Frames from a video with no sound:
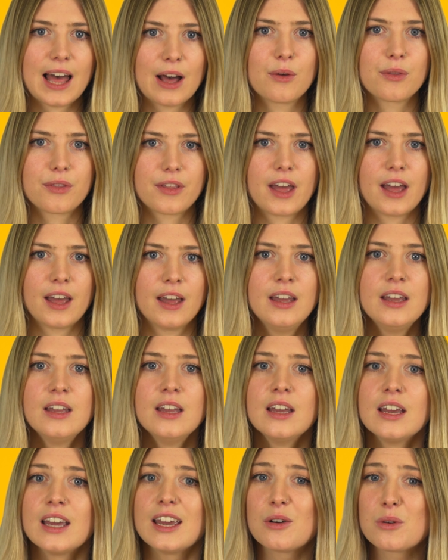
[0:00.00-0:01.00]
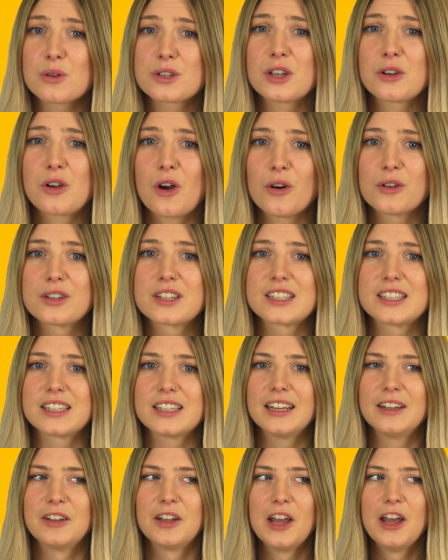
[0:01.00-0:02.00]
out there. It also costs
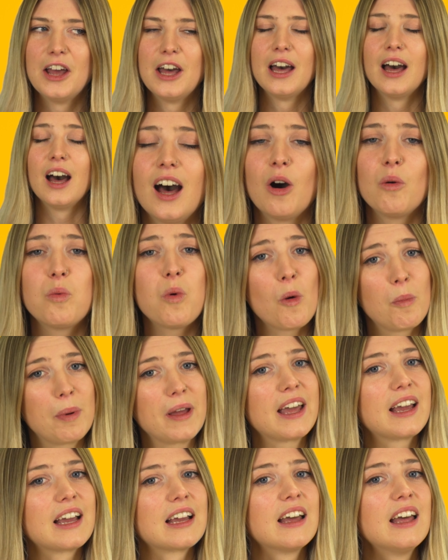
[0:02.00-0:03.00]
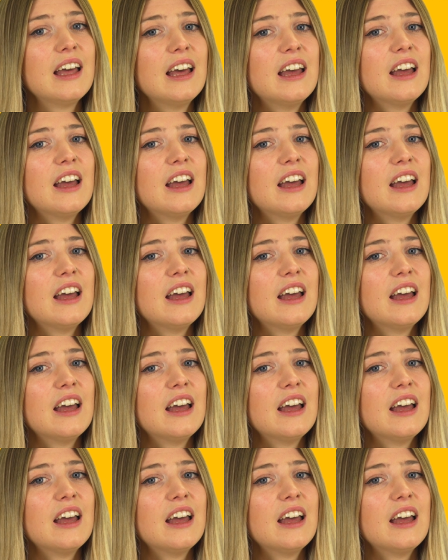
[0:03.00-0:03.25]
a whopping